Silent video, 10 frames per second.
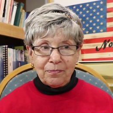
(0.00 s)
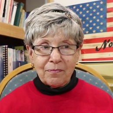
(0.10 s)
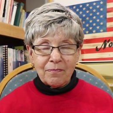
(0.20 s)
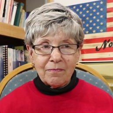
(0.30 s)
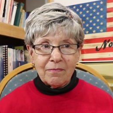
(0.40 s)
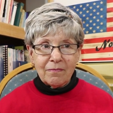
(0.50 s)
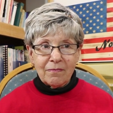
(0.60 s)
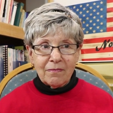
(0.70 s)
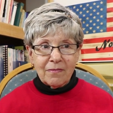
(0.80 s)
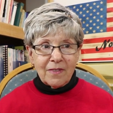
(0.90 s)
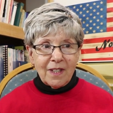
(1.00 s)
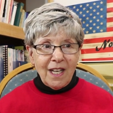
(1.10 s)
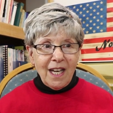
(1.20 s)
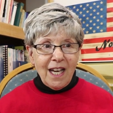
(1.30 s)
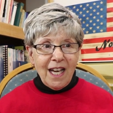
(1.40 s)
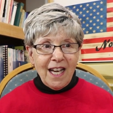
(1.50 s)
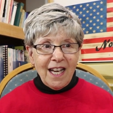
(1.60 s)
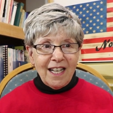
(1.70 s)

Nobody speaks.